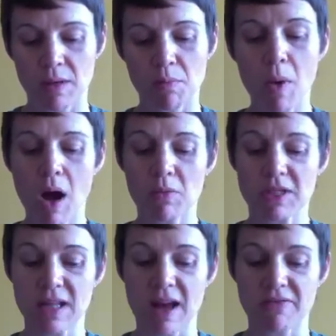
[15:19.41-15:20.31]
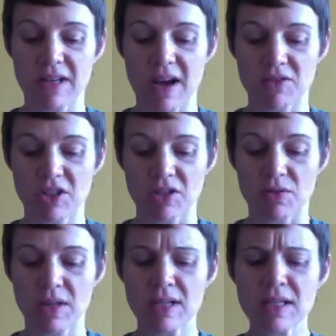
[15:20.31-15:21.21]
Mom was laughing now,
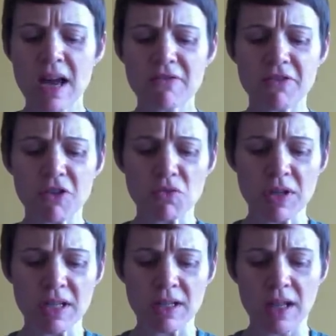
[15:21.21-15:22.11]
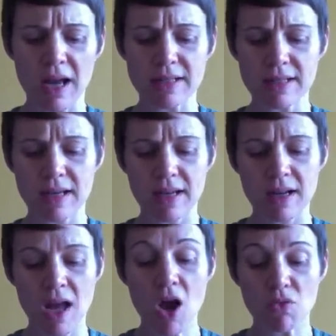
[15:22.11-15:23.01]
too. Is that for real? I said.
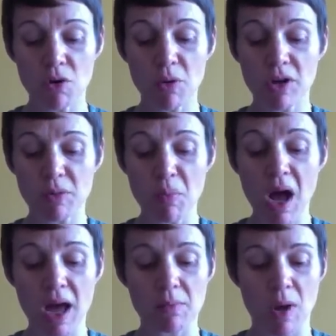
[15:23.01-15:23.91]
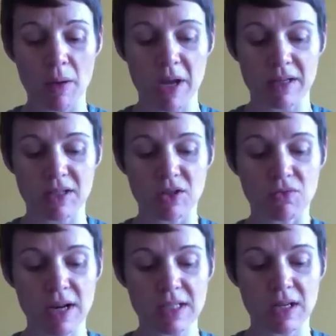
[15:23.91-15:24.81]
Roberta Butt, Mom answered,
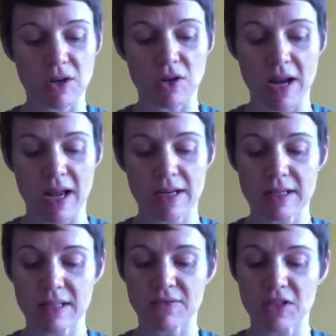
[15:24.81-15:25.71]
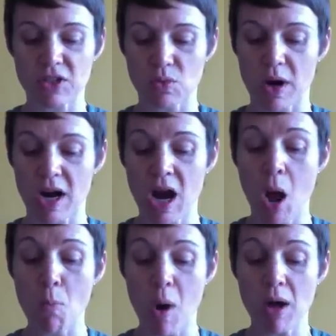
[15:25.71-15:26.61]
raising her hand as if to swear.
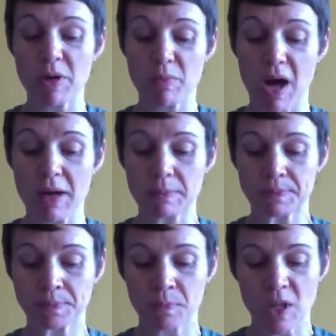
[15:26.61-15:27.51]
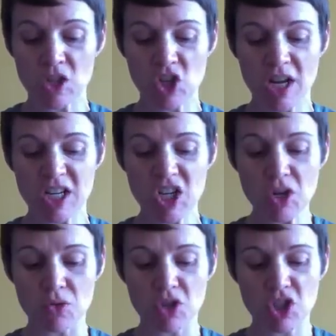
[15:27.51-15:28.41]
Bobby Butt. She had
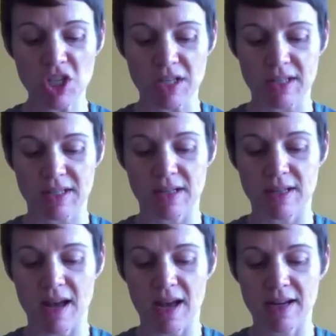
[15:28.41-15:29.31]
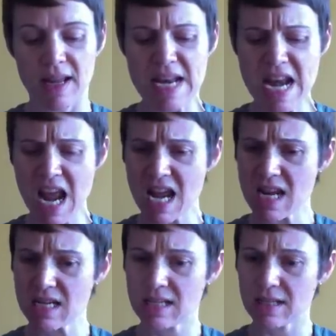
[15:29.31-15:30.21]
huge cheeks, said Dad.
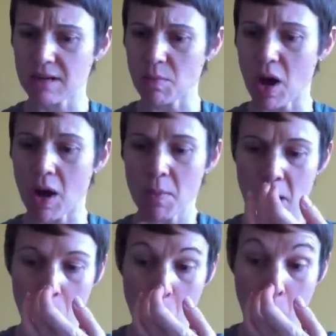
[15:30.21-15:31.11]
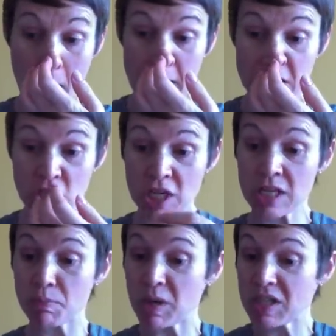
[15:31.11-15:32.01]
Nate, said Mom. What? She
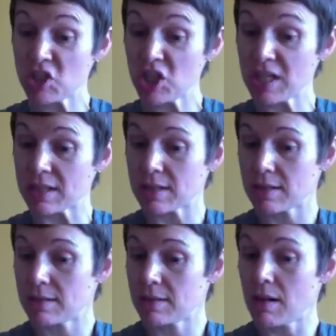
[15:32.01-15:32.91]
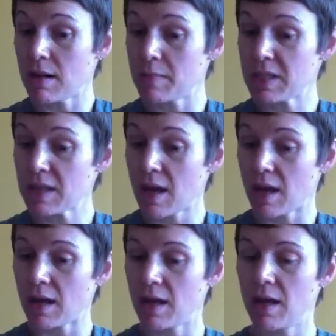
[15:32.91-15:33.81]
had big cheeks. That's all I'm saying.